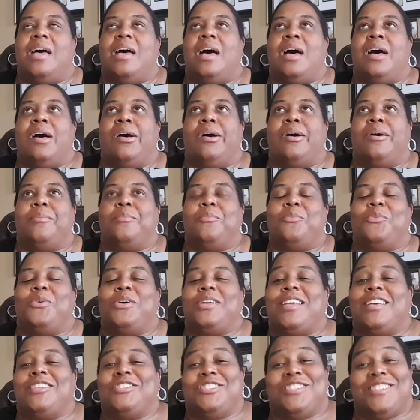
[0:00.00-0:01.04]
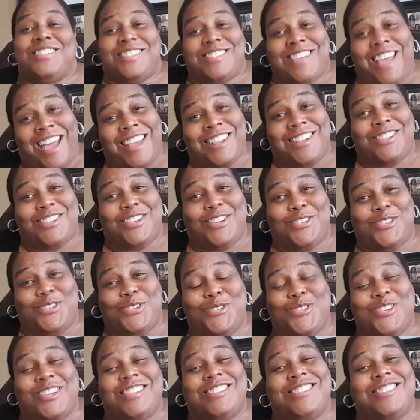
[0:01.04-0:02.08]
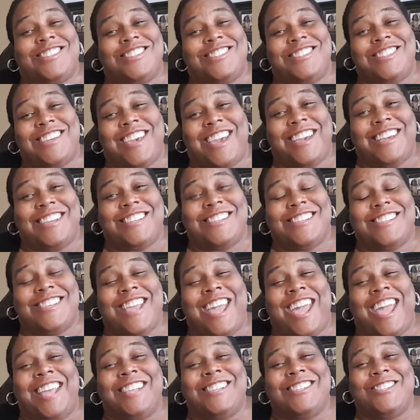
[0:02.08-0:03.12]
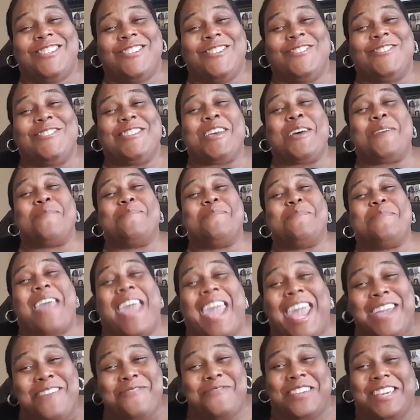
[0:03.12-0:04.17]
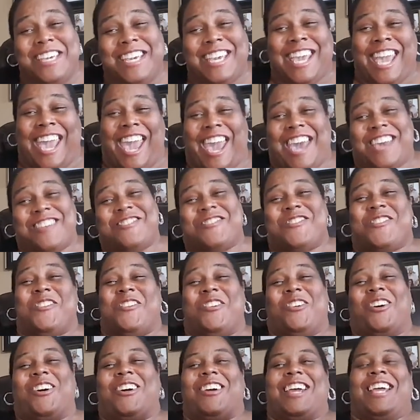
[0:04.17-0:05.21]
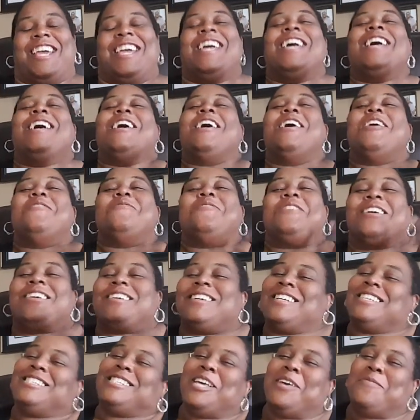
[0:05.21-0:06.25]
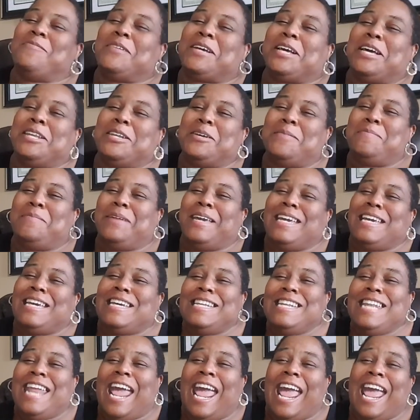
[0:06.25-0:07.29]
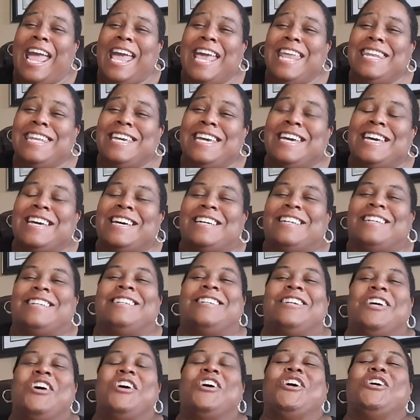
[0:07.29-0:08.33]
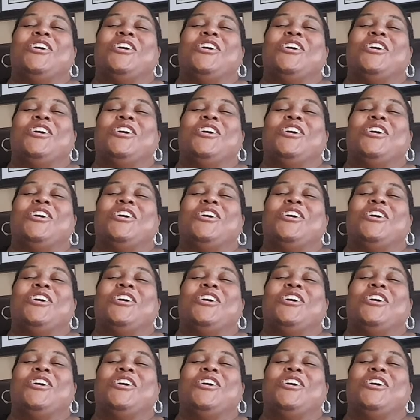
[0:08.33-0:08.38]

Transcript: um, what I decided to do is to change that to the baby category because I'm going to be a nana.